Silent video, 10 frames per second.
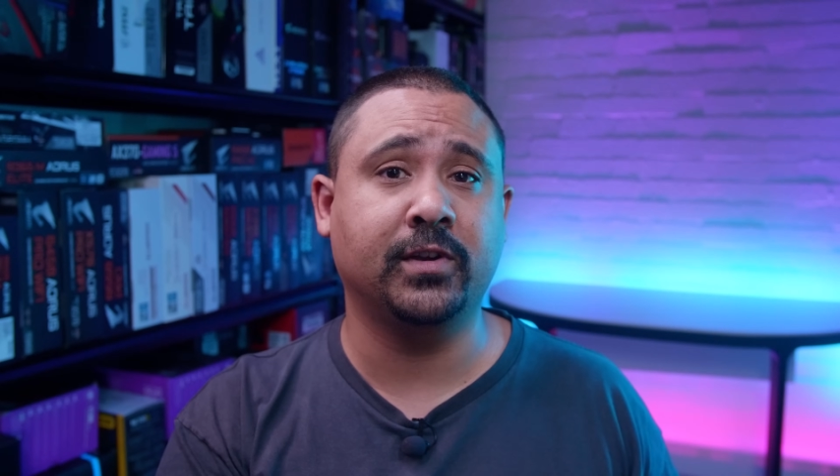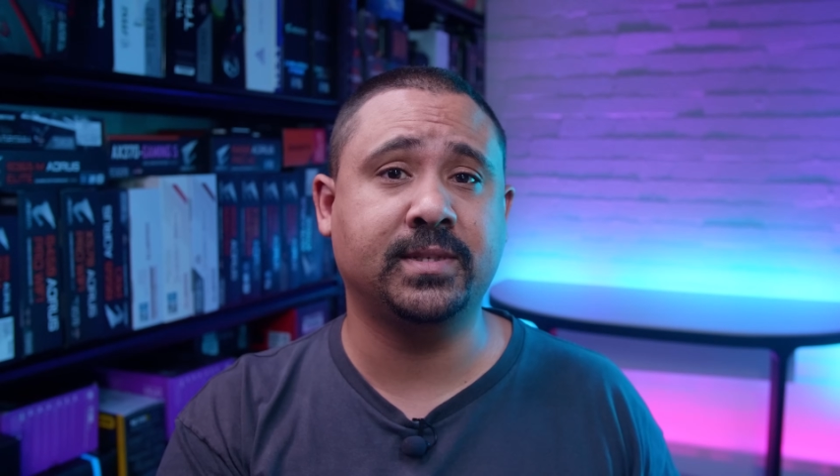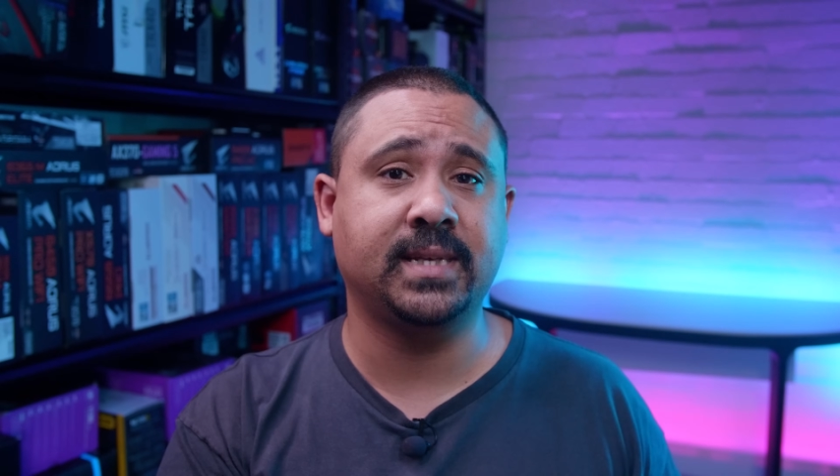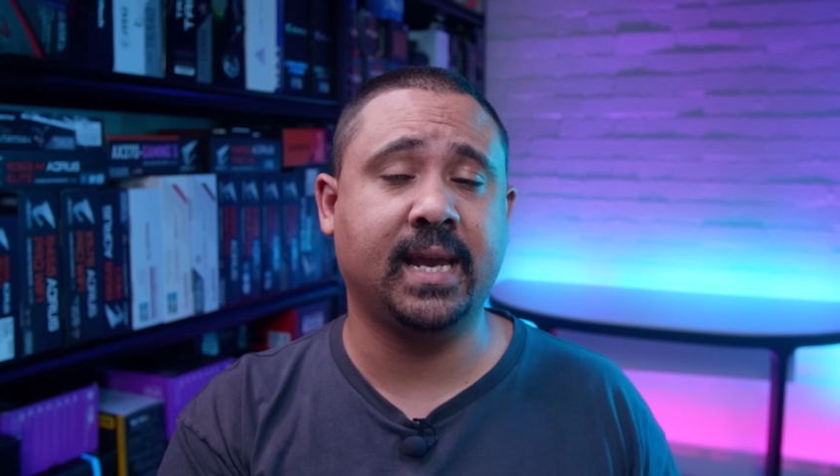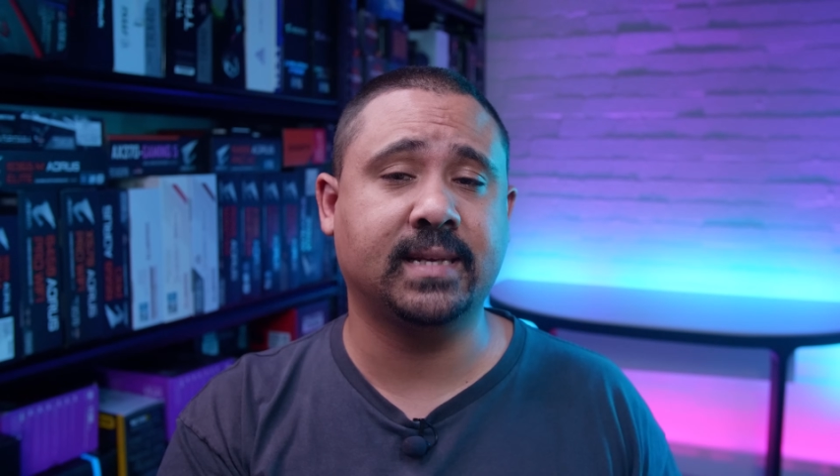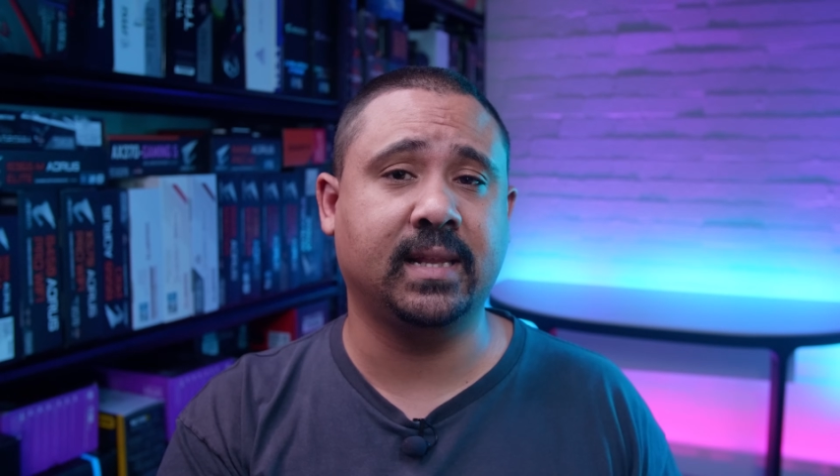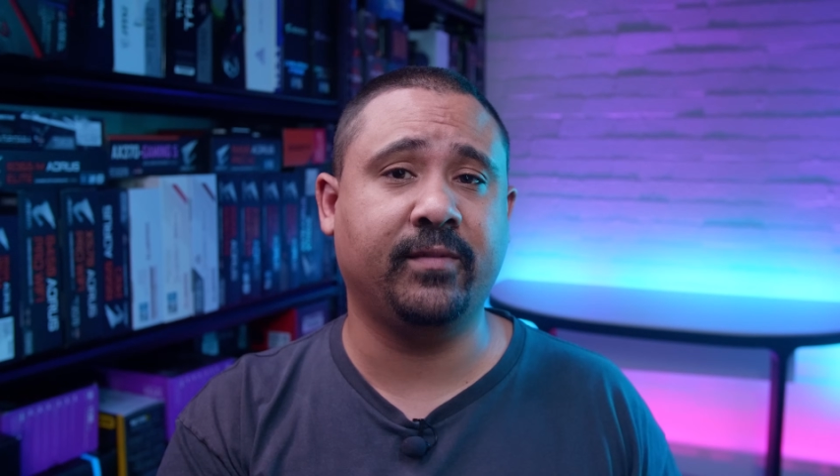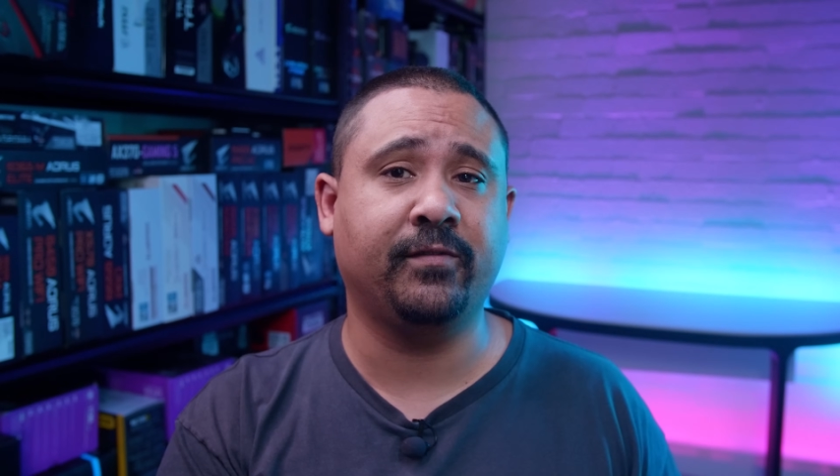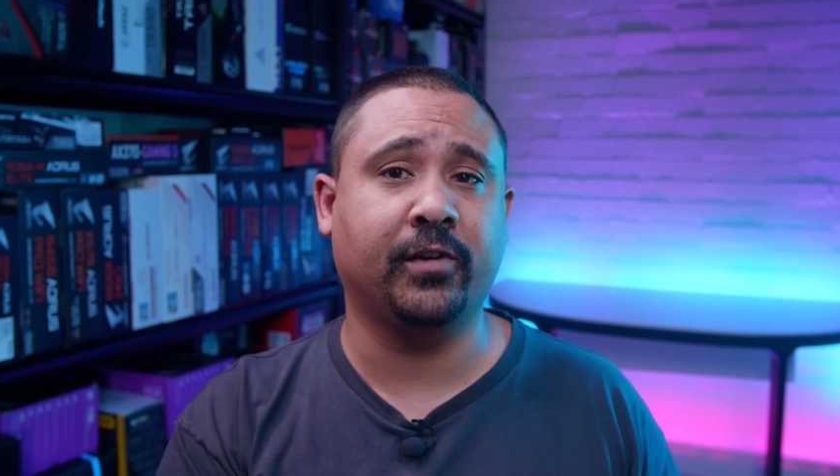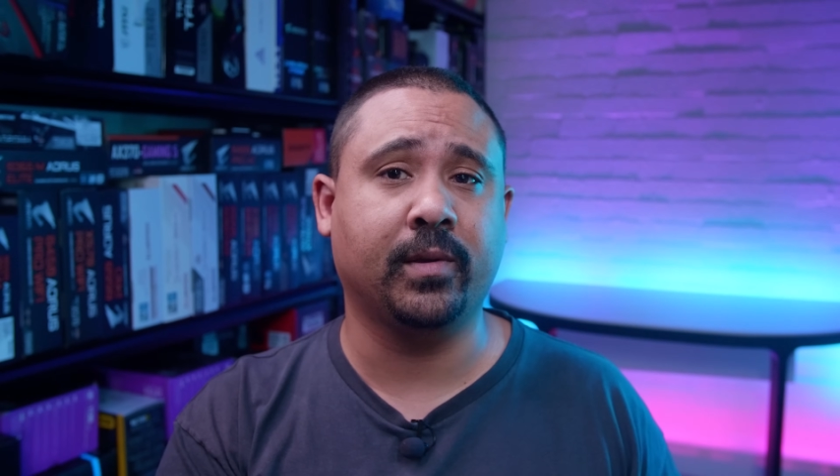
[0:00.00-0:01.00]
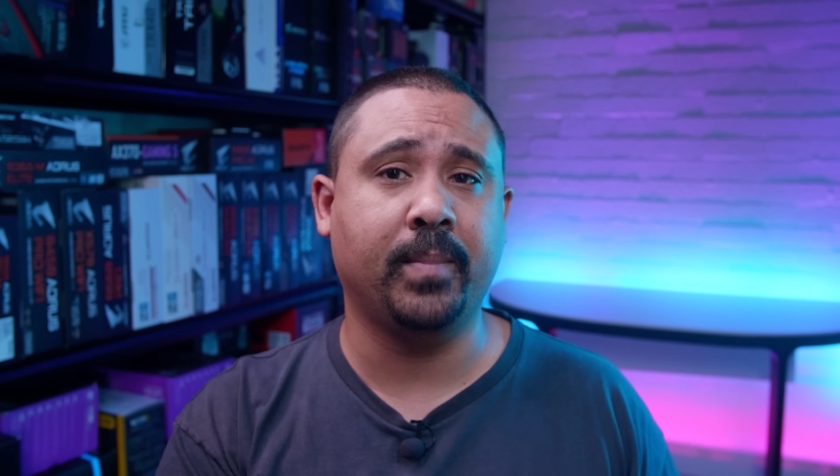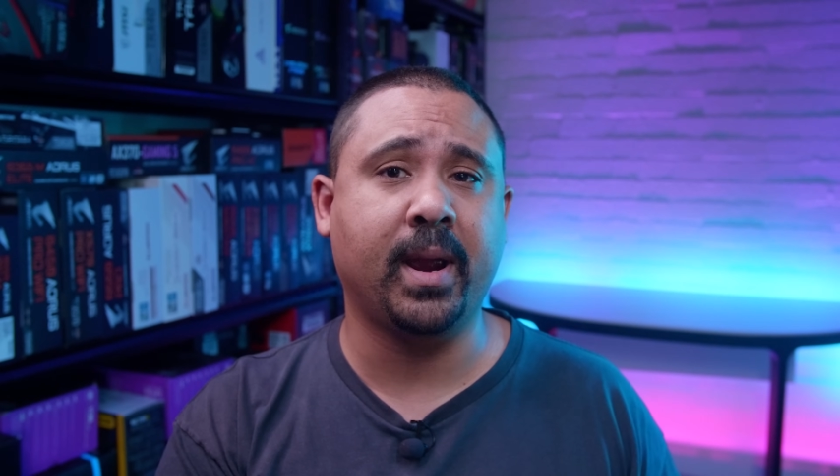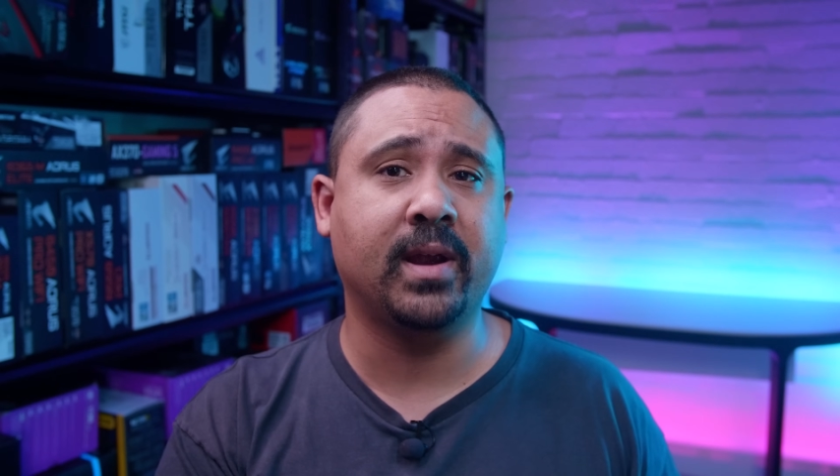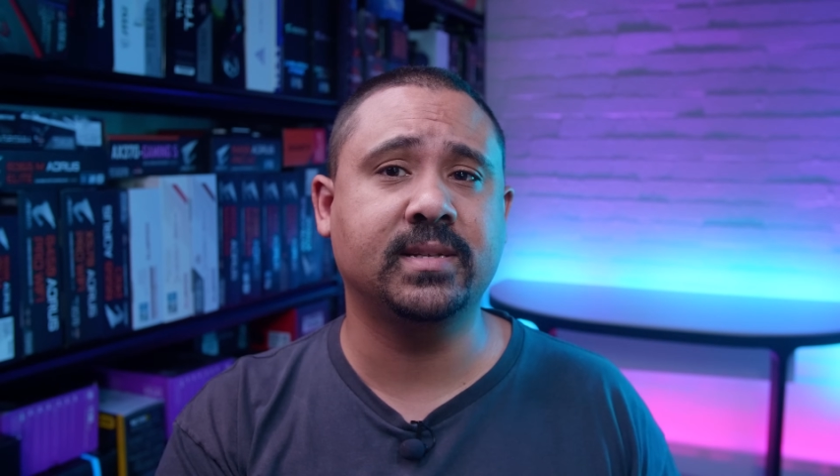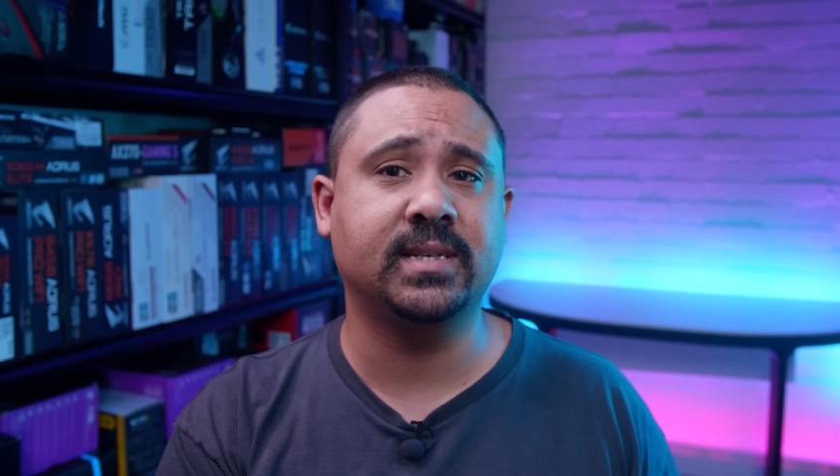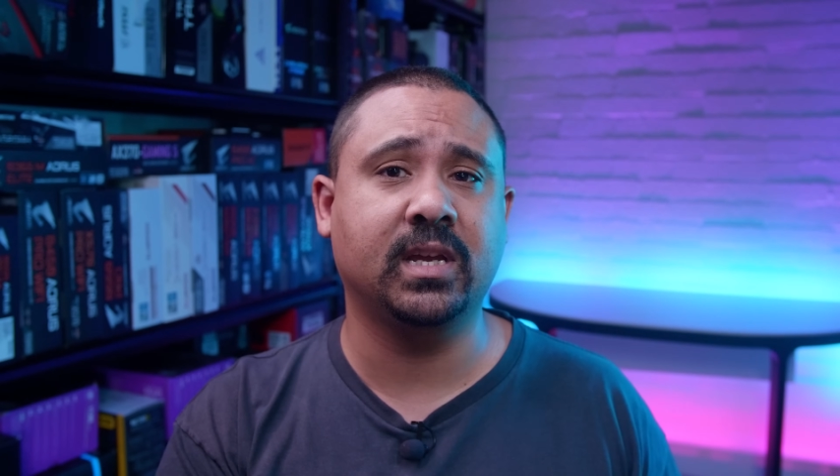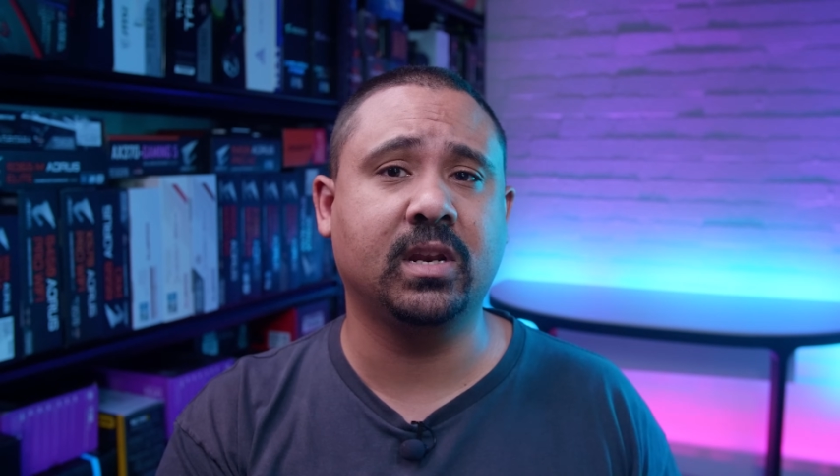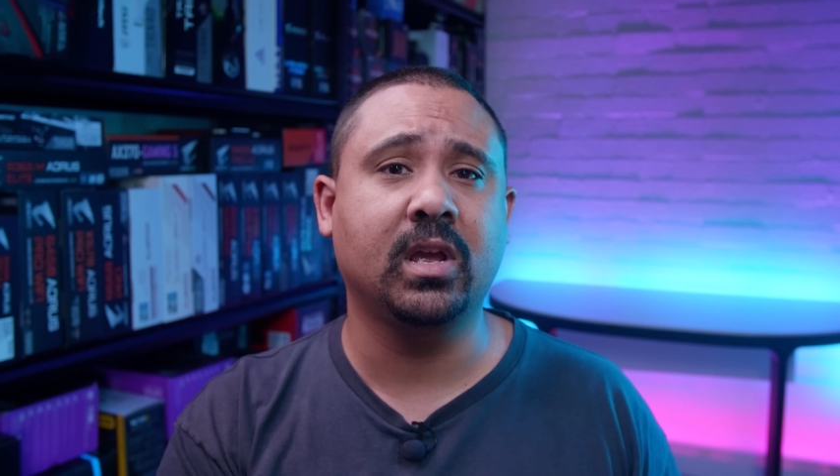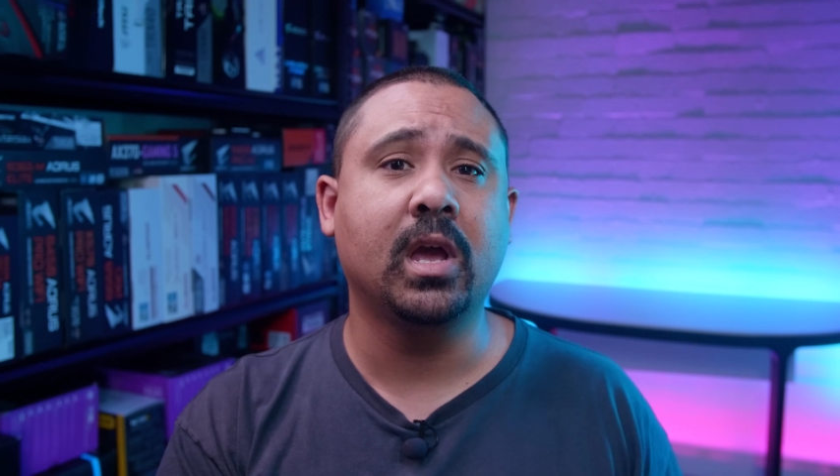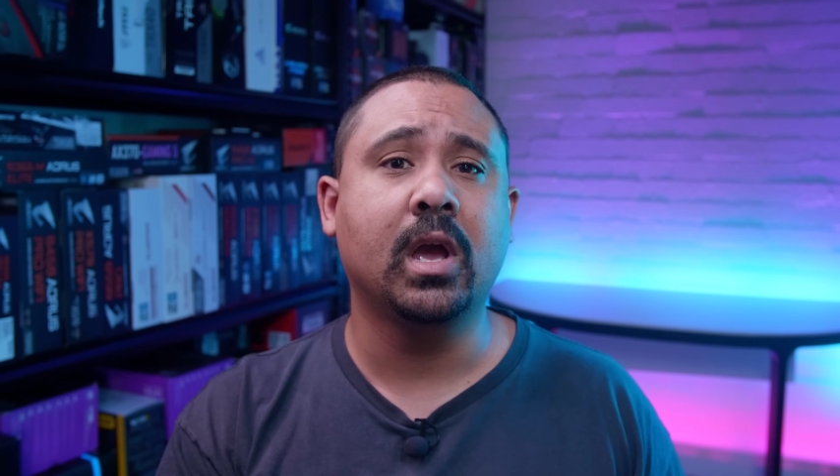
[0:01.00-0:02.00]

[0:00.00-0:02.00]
versus DX11 for comparison.